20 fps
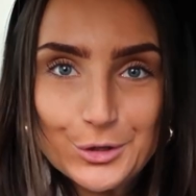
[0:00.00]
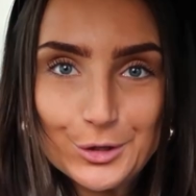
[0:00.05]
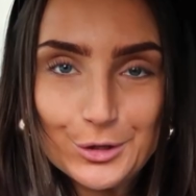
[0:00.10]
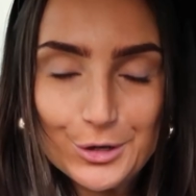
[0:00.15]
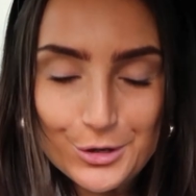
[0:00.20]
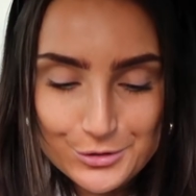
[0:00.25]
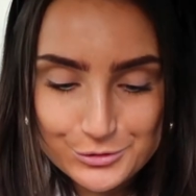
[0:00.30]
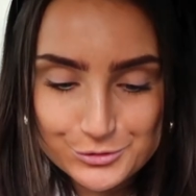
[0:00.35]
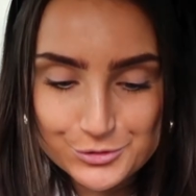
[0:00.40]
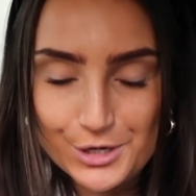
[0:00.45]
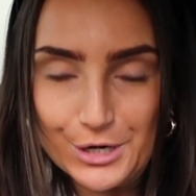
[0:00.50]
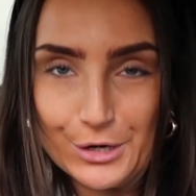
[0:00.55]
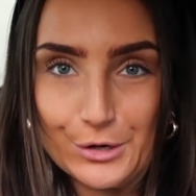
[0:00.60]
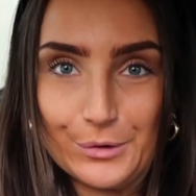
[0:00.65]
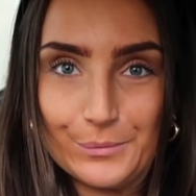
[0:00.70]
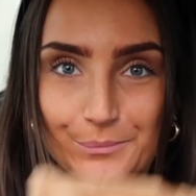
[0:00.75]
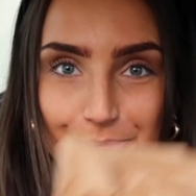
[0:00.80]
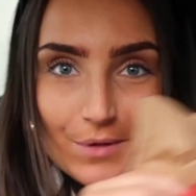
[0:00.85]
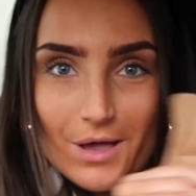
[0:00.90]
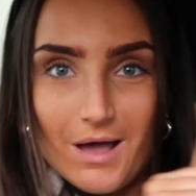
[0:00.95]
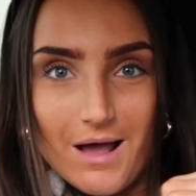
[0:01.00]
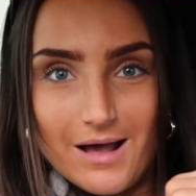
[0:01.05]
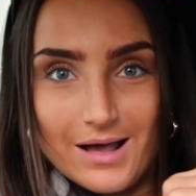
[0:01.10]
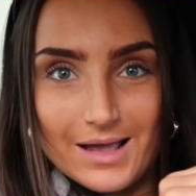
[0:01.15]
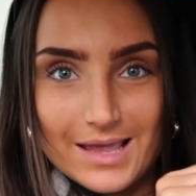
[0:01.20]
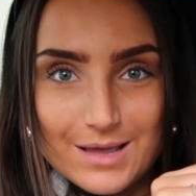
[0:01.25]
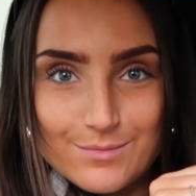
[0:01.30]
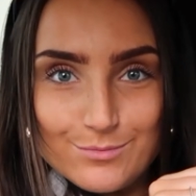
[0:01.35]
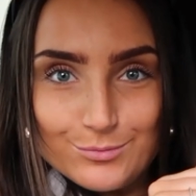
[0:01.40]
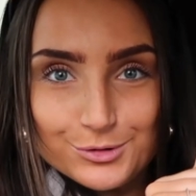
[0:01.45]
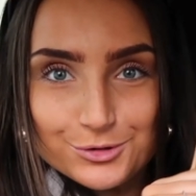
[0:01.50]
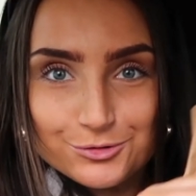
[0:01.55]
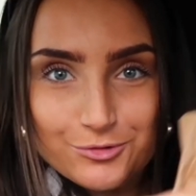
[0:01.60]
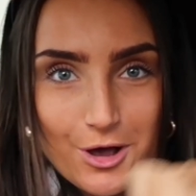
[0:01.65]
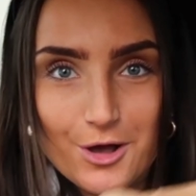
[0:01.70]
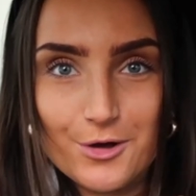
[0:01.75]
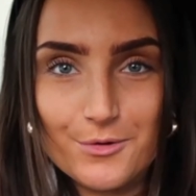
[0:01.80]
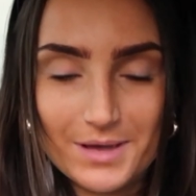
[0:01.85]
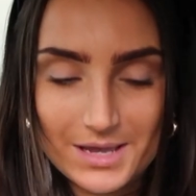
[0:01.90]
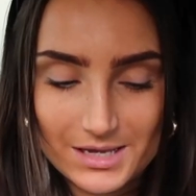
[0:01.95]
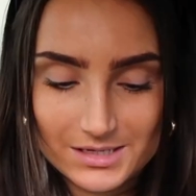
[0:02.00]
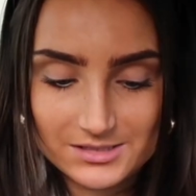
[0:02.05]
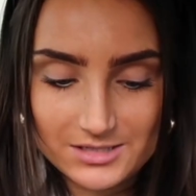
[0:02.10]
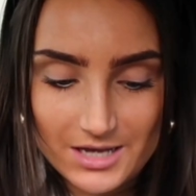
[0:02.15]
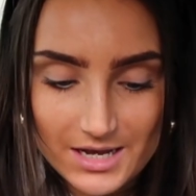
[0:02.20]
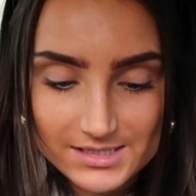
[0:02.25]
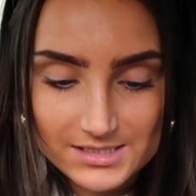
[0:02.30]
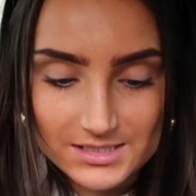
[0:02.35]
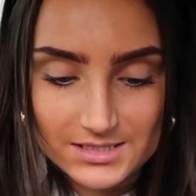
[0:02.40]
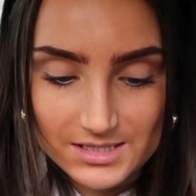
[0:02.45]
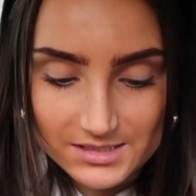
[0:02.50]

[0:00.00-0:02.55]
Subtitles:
You know the drill. I am so excited.